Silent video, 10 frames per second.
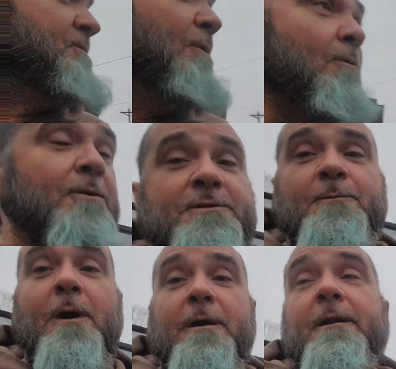stories
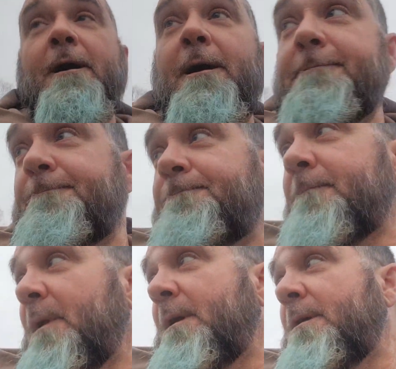and whatnot, and
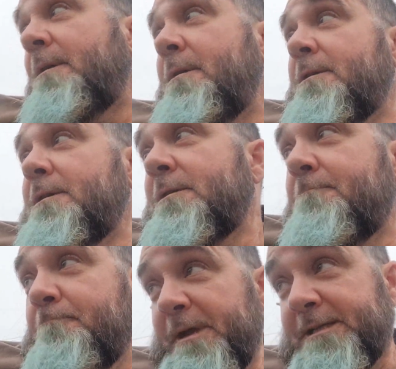
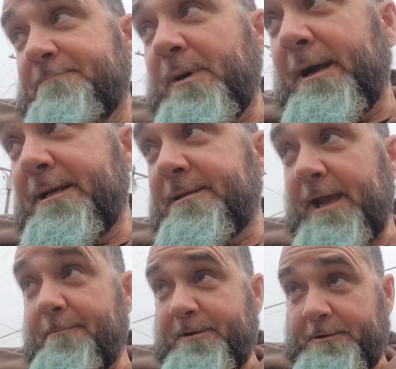me and some buddies
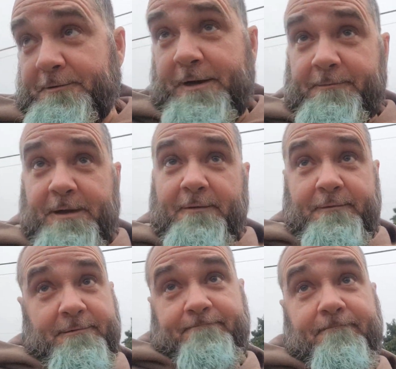camped down the Green
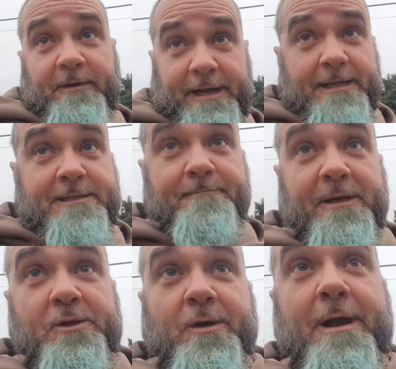River, and we had some
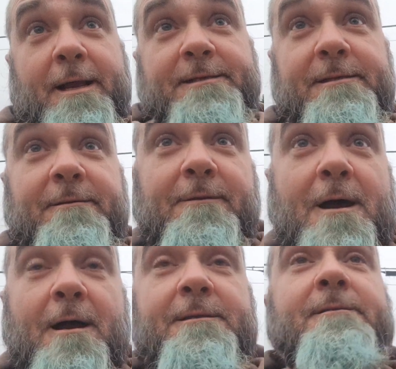big tracks in the
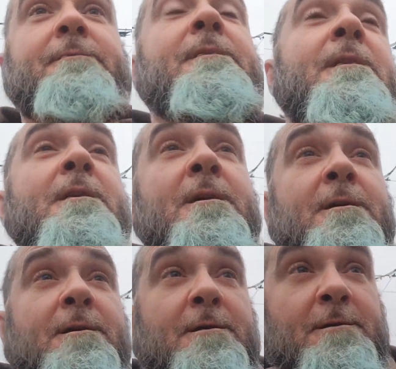rocks
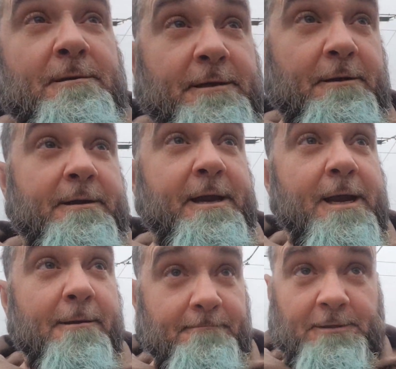in our
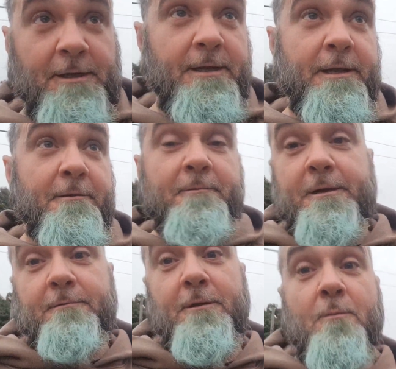camp, and we
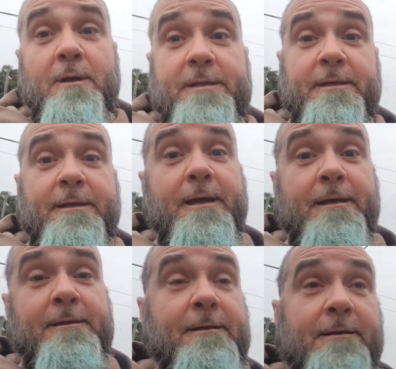don't know what did that.